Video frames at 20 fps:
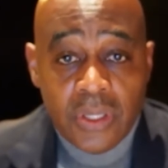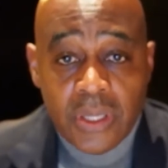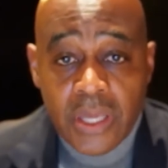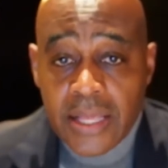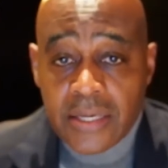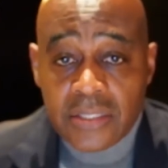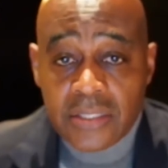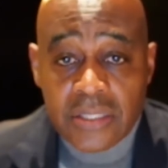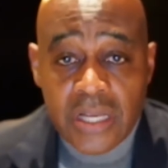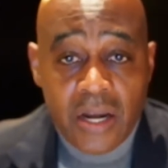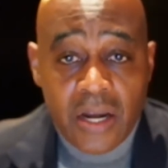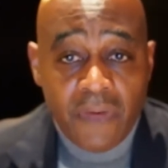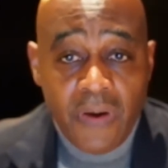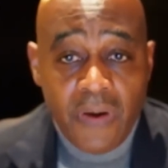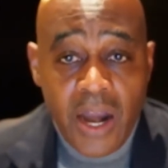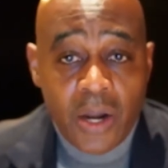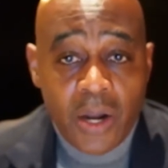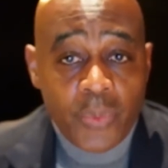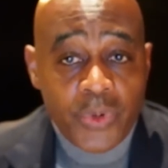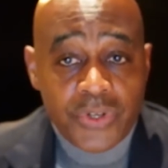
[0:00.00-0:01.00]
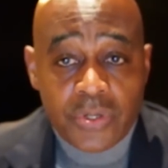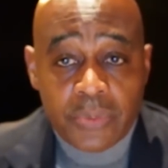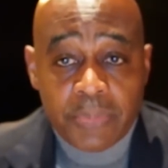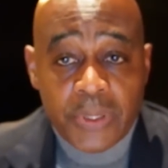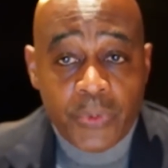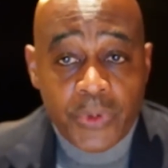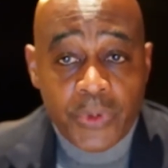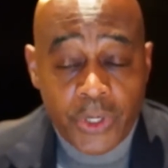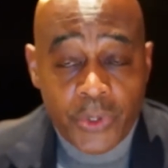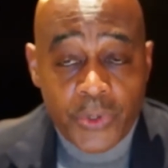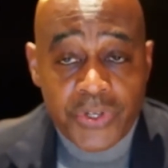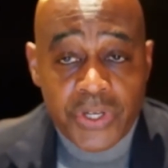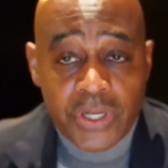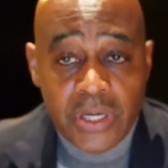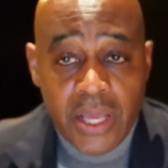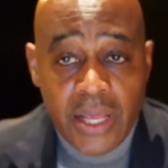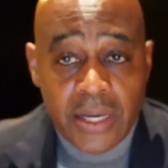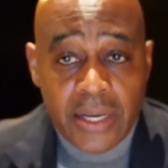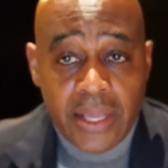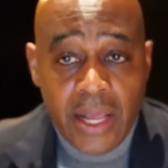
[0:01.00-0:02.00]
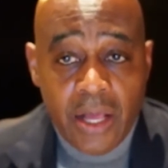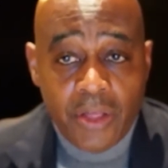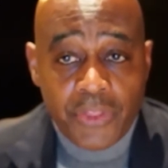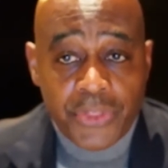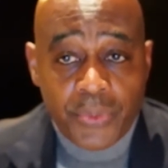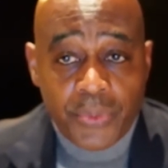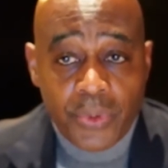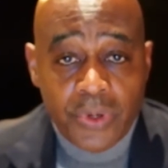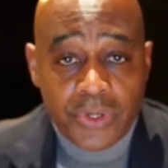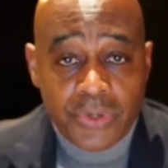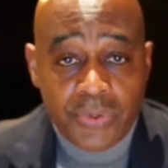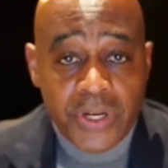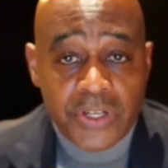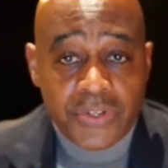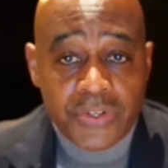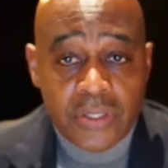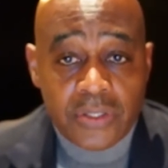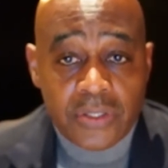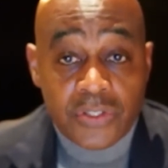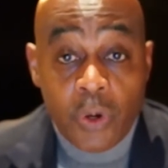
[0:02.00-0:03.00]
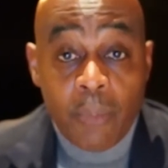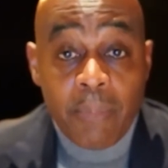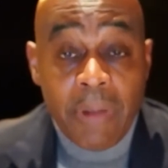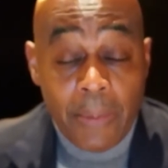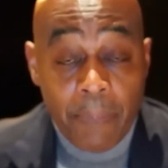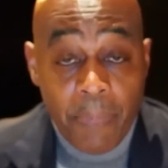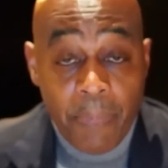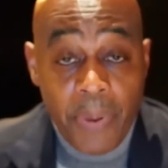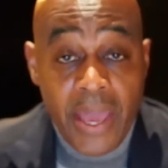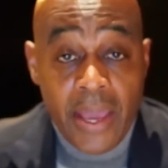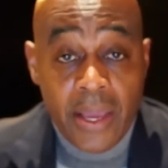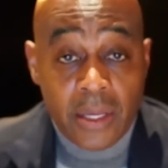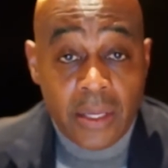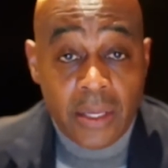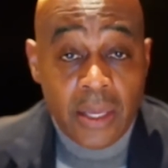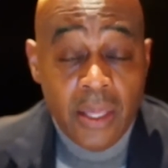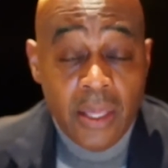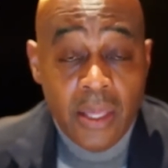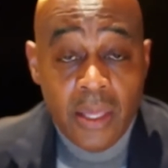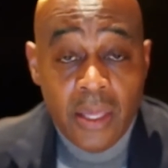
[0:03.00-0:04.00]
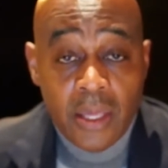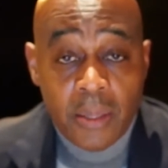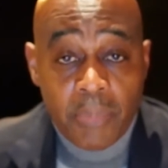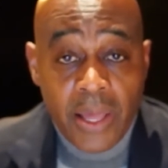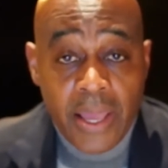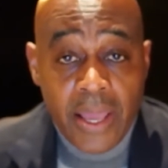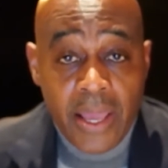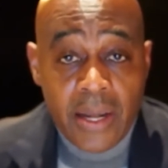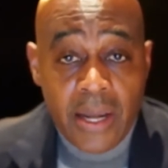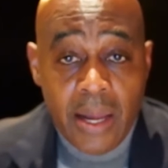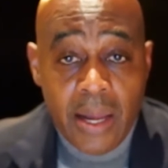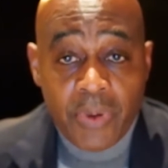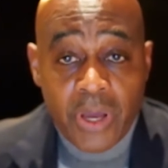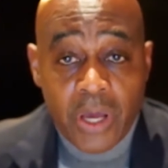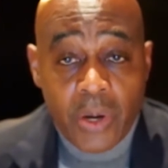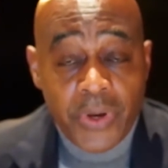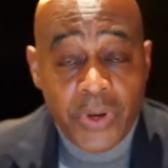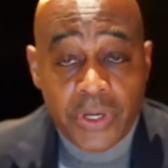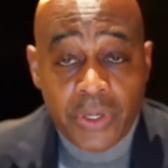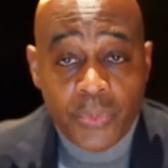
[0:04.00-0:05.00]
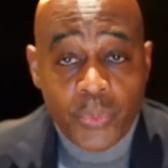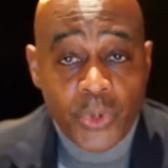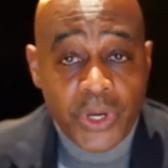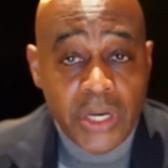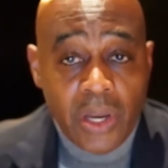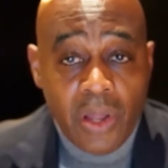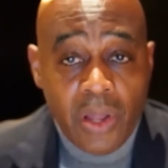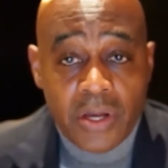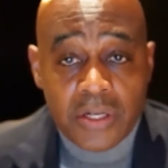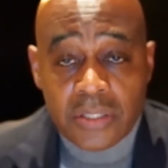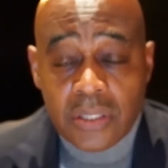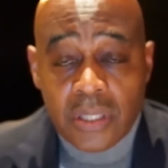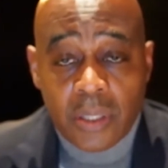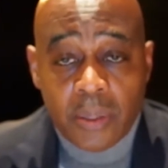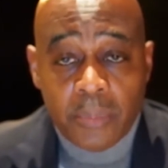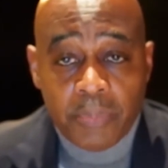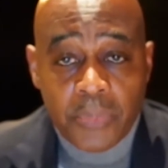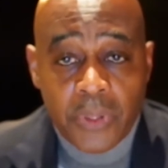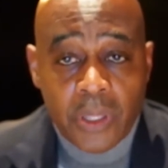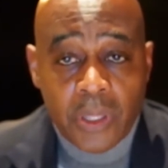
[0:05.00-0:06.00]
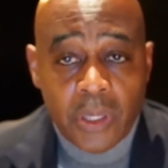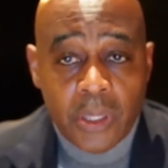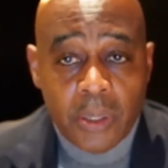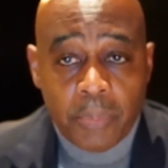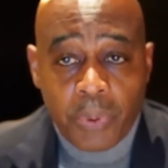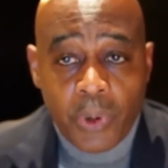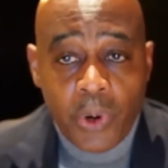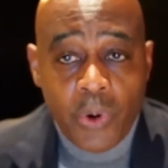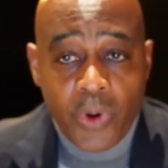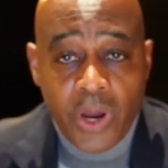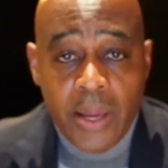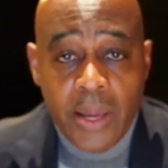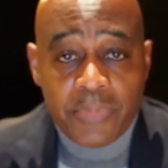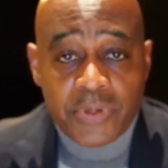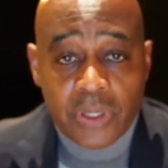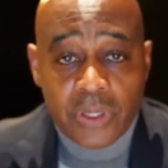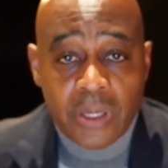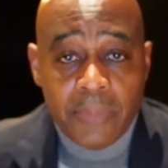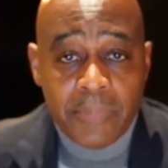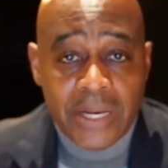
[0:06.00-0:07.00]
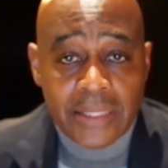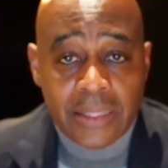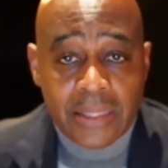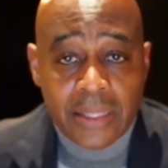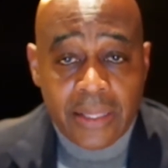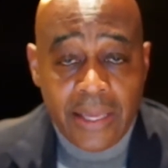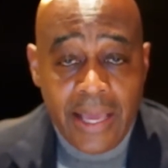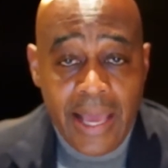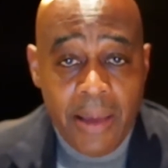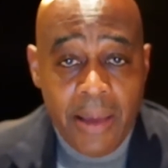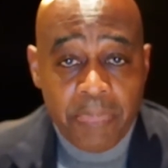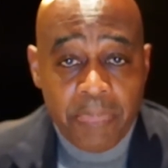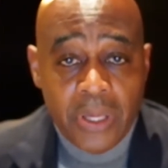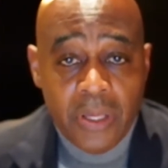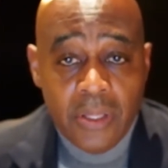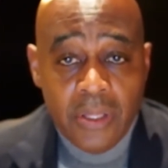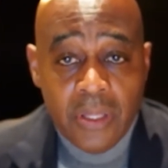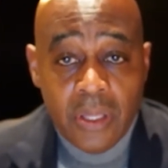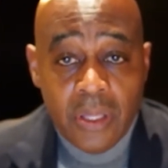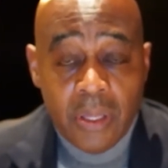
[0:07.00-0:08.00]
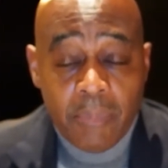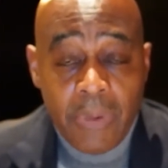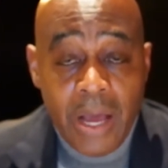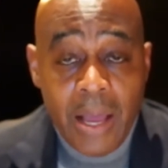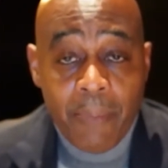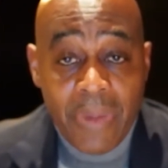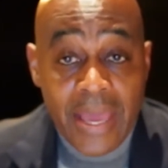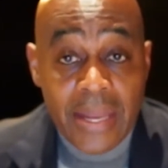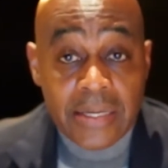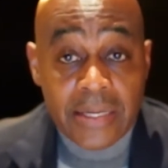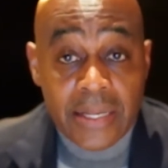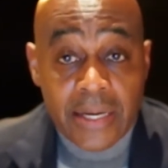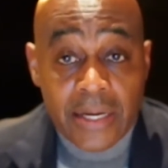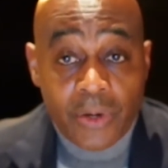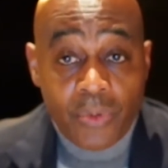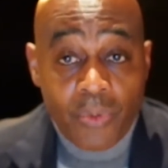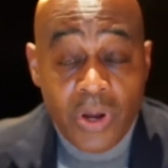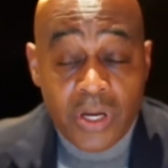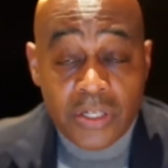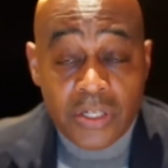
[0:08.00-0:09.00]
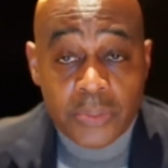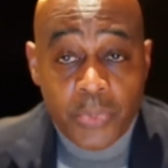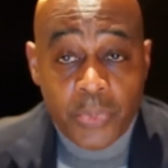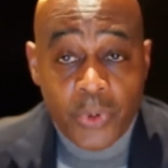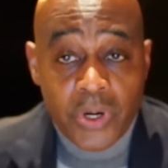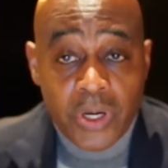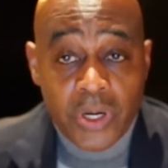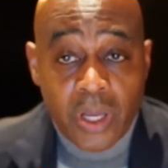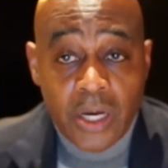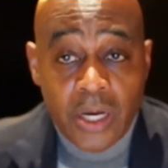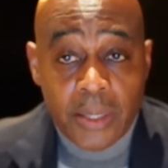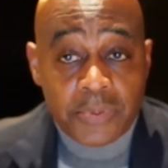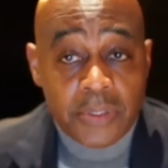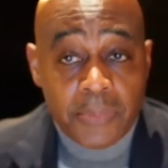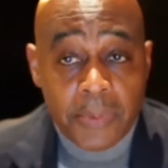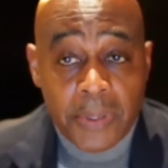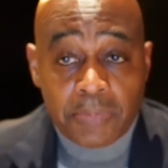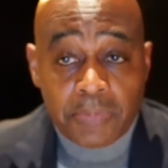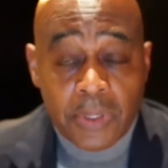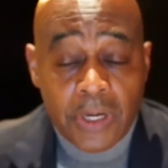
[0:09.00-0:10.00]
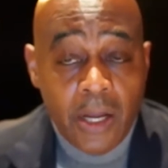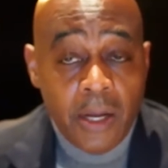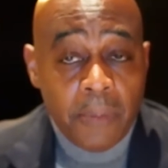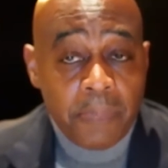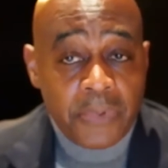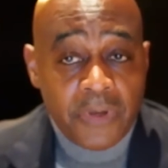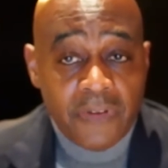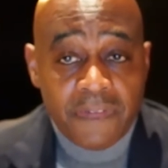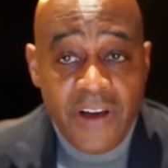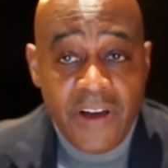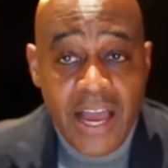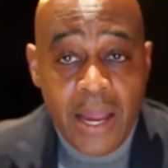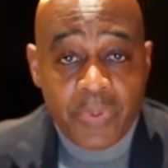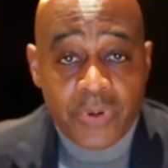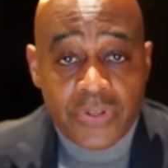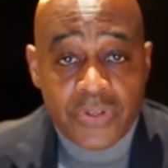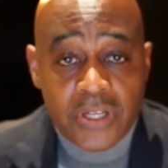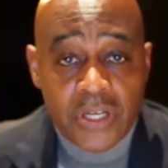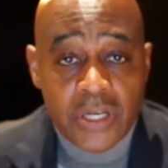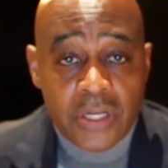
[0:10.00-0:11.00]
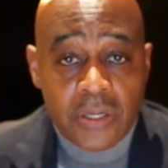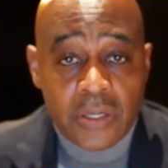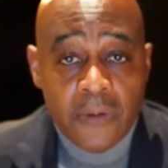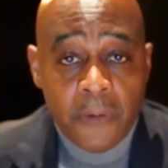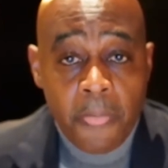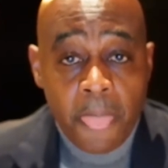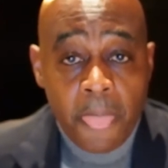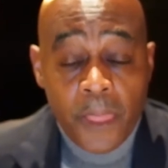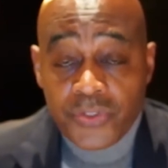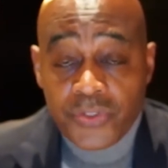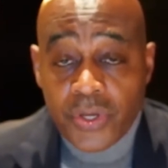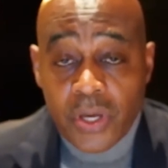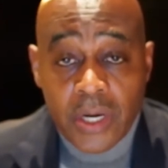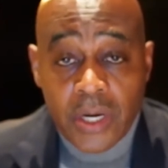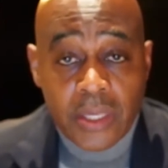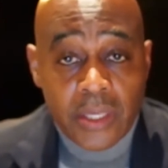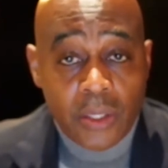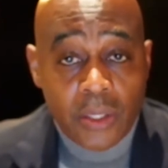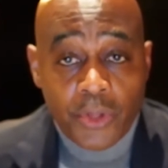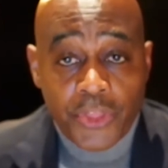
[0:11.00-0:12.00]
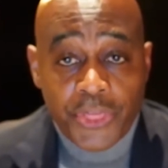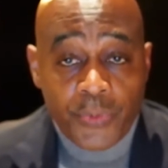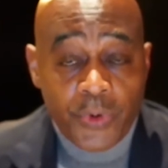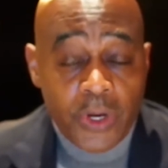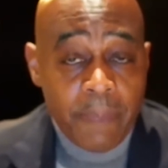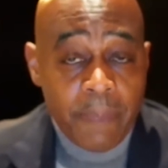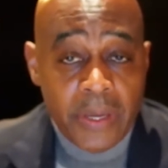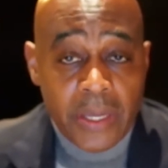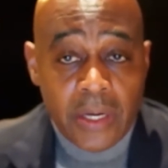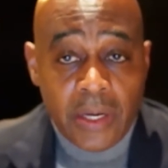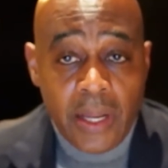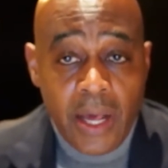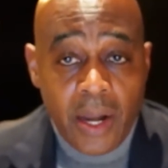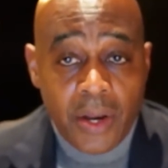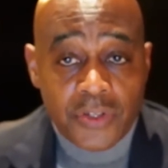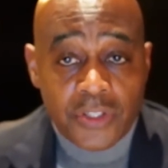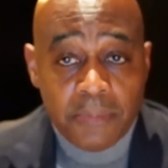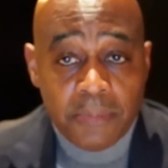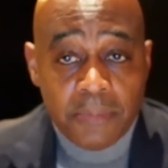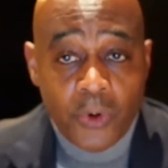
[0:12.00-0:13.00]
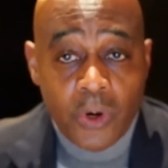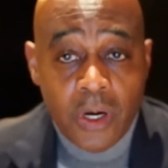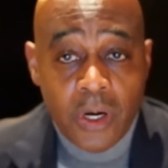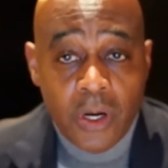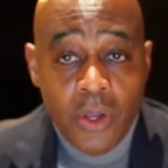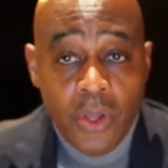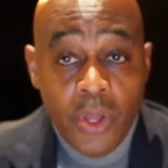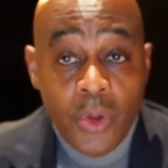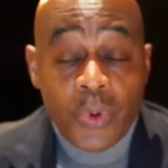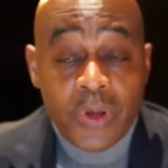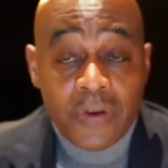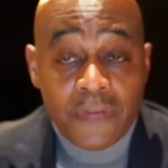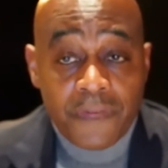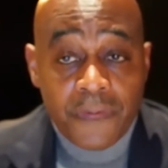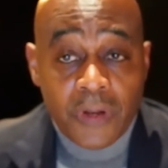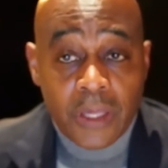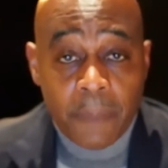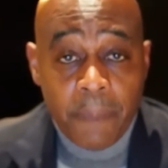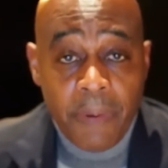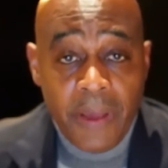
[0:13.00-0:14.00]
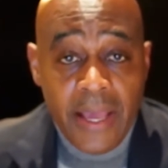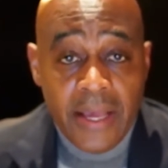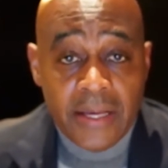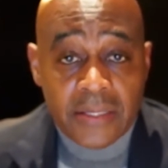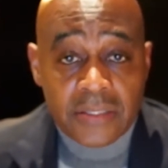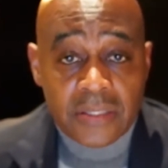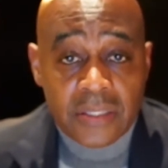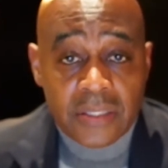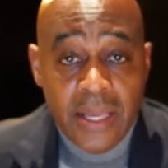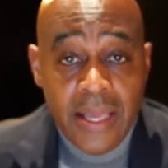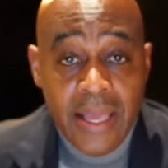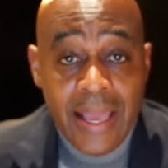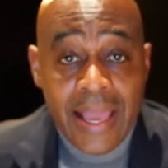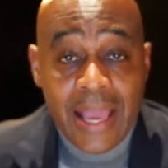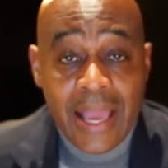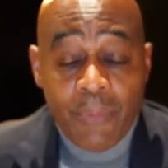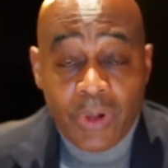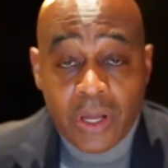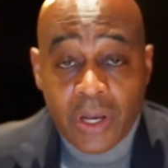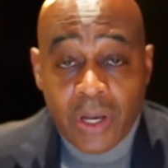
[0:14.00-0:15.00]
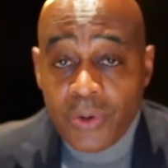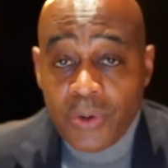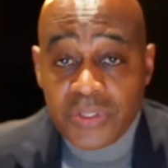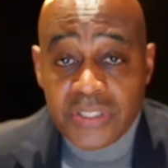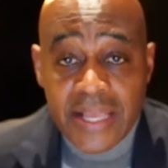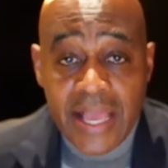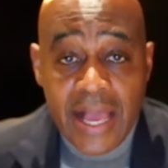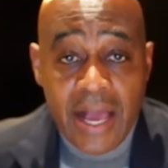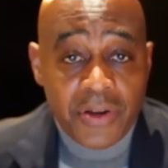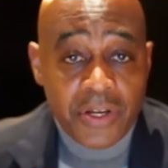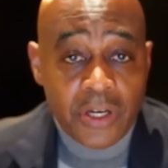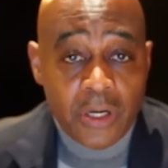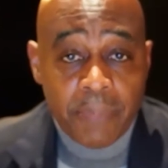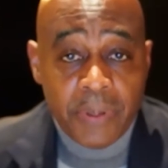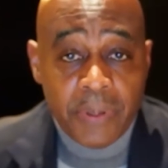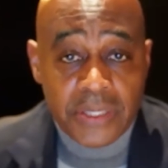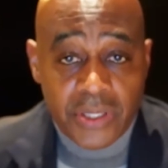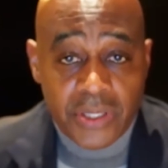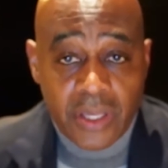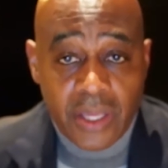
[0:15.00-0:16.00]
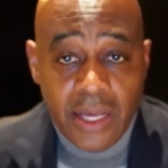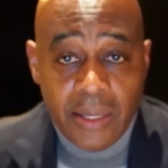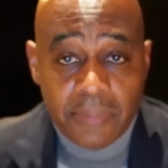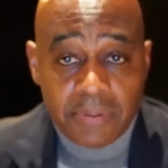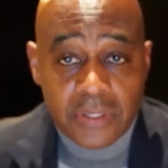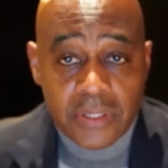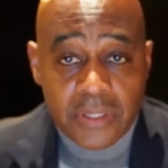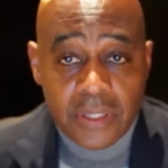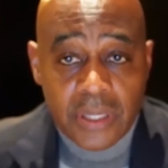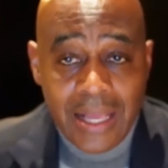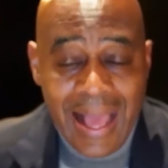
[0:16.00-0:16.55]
Instead of hiring, we should be reducing headcount through attrition. So my PEG plan, I'm going to relaunch the program to eliminate the gap by mandating across the board cuts of up to 5%, which is going to yield $3 billion or more when fully passed and we close the out year budget gaps.